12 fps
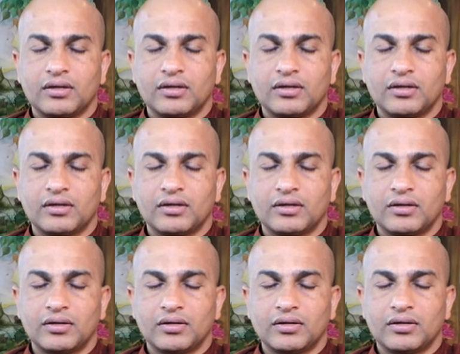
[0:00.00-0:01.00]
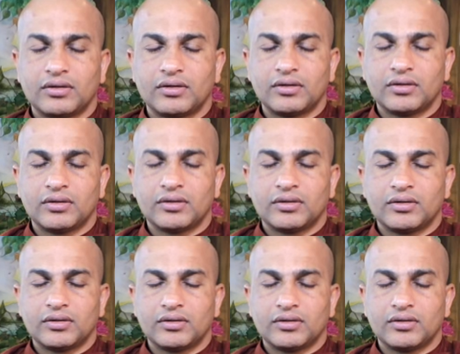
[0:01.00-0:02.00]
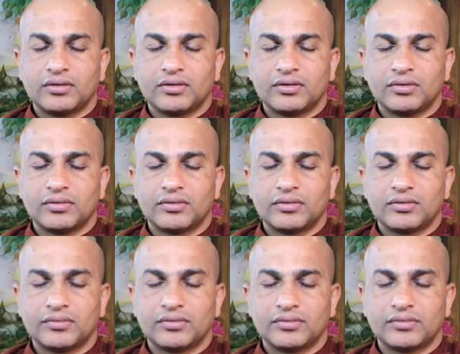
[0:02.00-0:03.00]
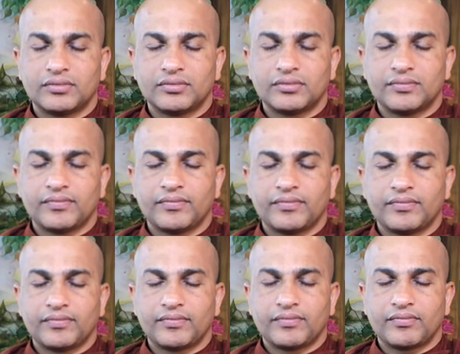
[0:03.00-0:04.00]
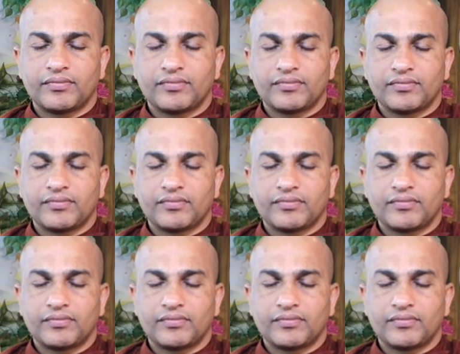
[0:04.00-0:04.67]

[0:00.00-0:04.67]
(silence)